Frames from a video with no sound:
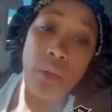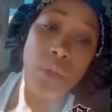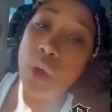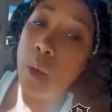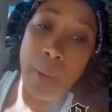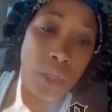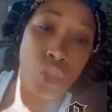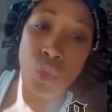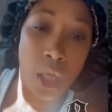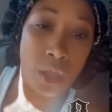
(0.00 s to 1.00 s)
I don't know
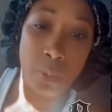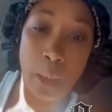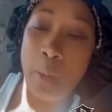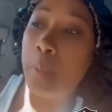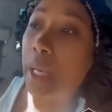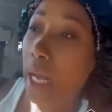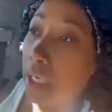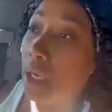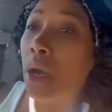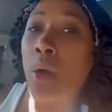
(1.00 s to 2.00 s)
about you other people, but I
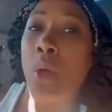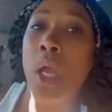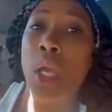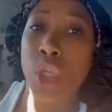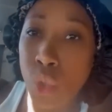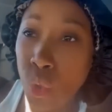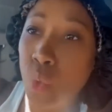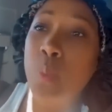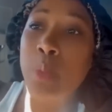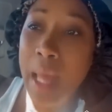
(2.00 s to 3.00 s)
know
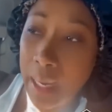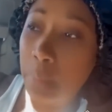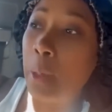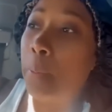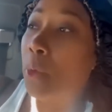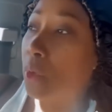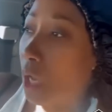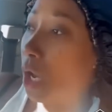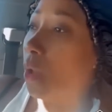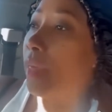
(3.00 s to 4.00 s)
you black people
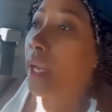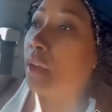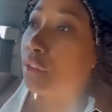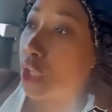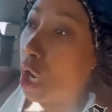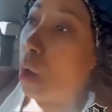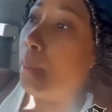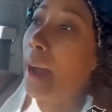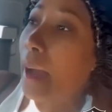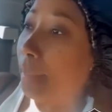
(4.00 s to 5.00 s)
know that if yo
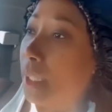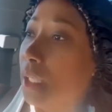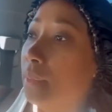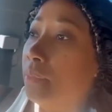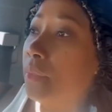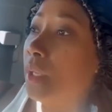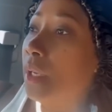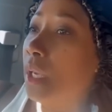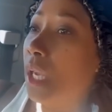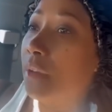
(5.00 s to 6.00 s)
mama,
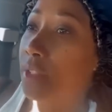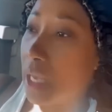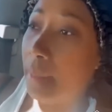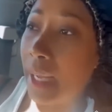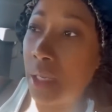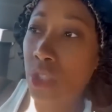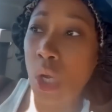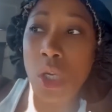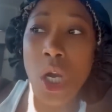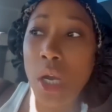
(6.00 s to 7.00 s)
if somebody
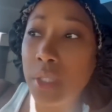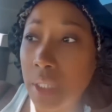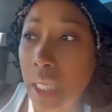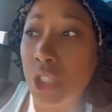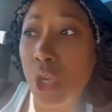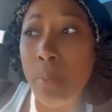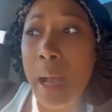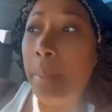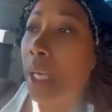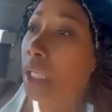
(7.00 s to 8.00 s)
start cursing at your
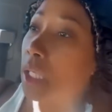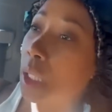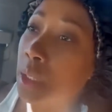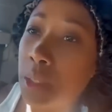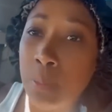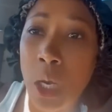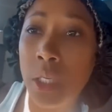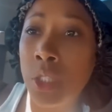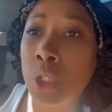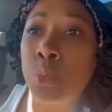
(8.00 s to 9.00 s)
mama and getting
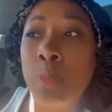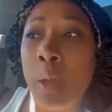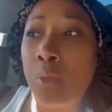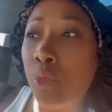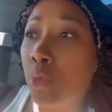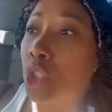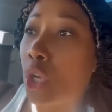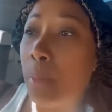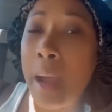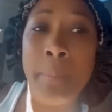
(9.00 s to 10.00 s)
smart and disrespectful with
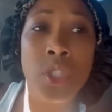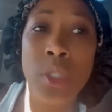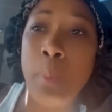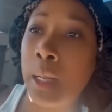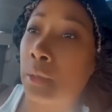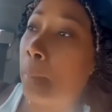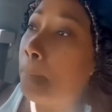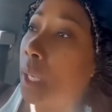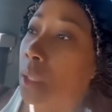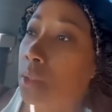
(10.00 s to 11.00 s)
your mama, she about to
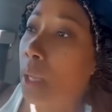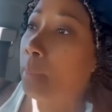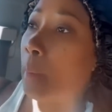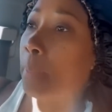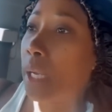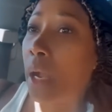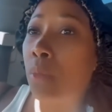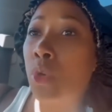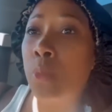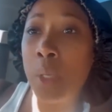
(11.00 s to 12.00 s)
pick something up in
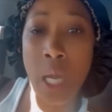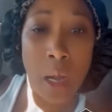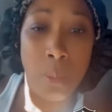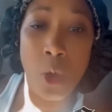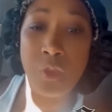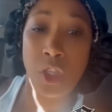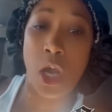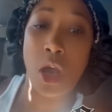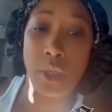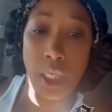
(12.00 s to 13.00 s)
that room and knock both of
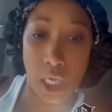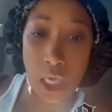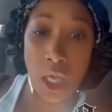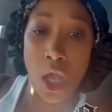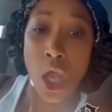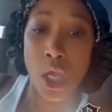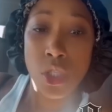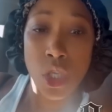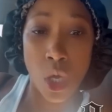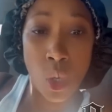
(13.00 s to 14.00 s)
y'all in the head. Mm-hmm.
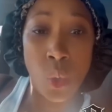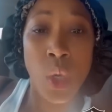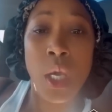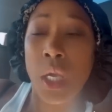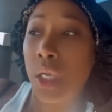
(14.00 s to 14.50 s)
So